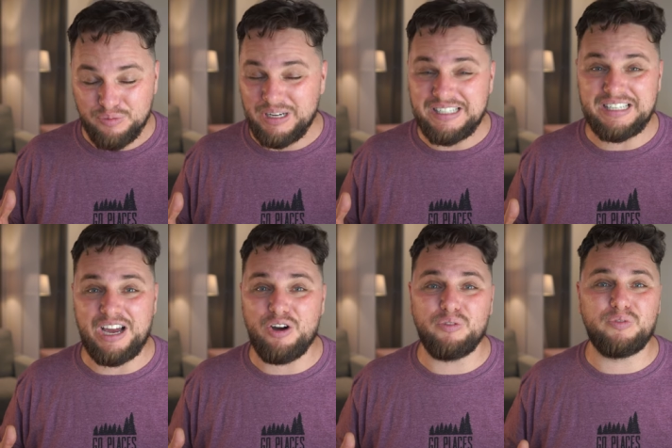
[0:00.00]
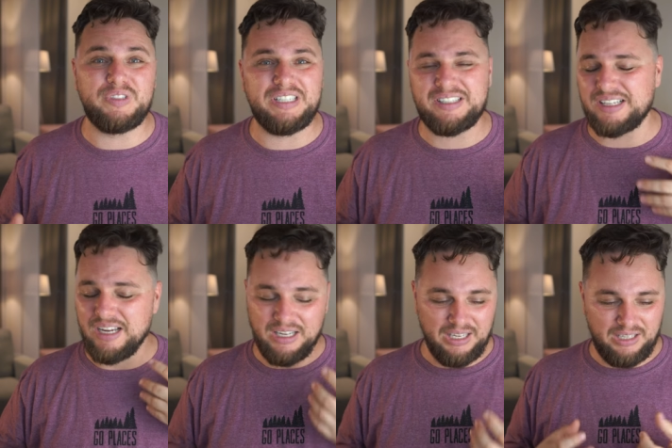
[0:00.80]
to myself, this
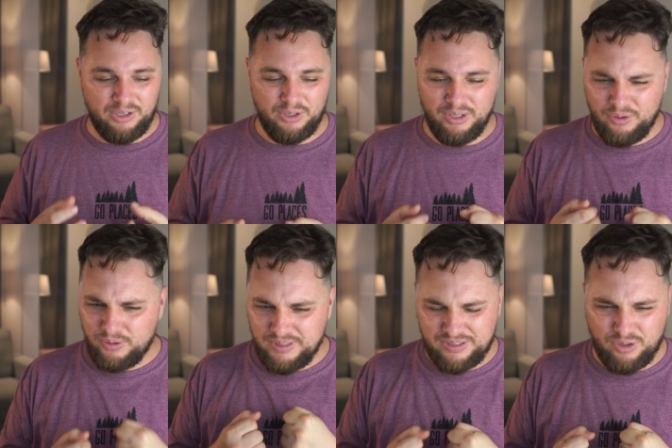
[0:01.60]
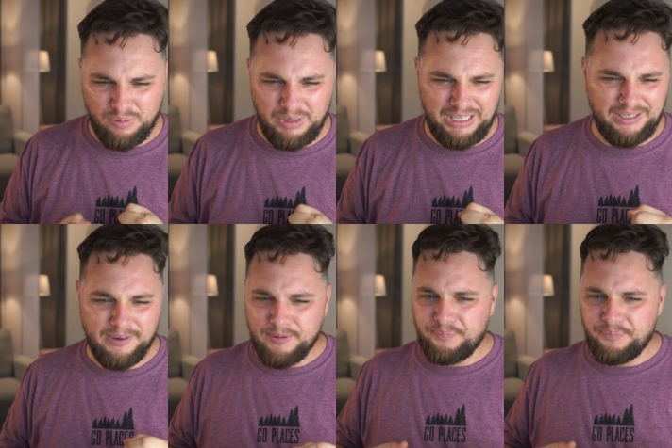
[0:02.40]
extremely